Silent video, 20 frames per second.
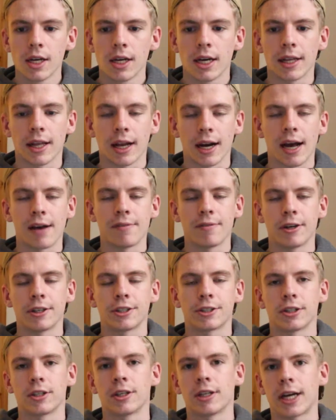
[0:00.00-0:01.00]
and that I have very
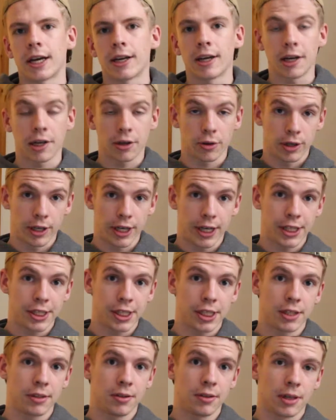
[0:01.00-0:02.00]
strong hand-eye
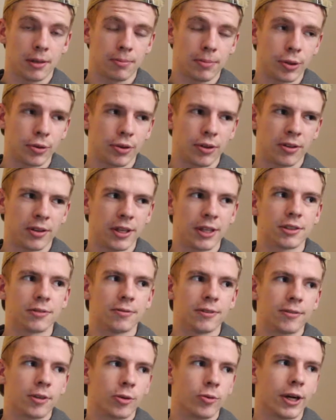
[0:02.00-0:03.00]
coordination, and both of these
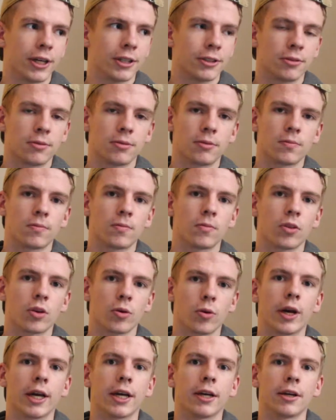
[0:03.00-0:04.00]
are
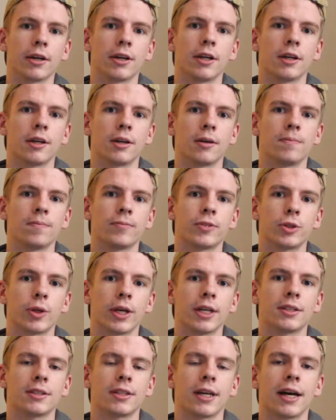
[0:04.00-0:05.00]
quite good
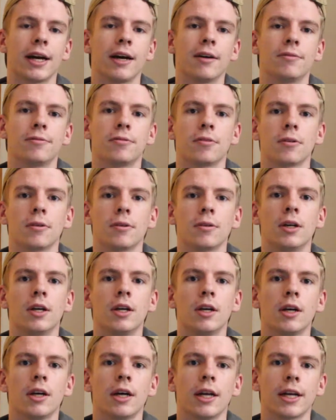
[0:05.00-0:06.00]
traits to have for
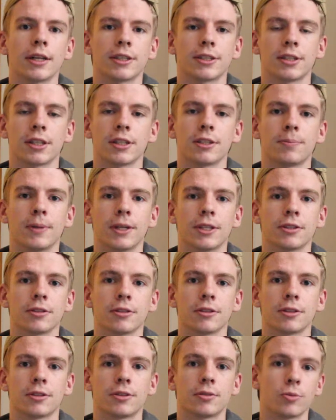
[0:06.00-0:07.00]
an exercise
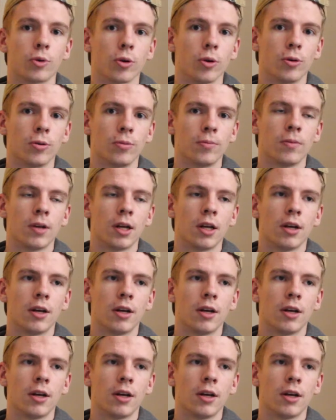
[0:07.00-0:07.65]
specialist role,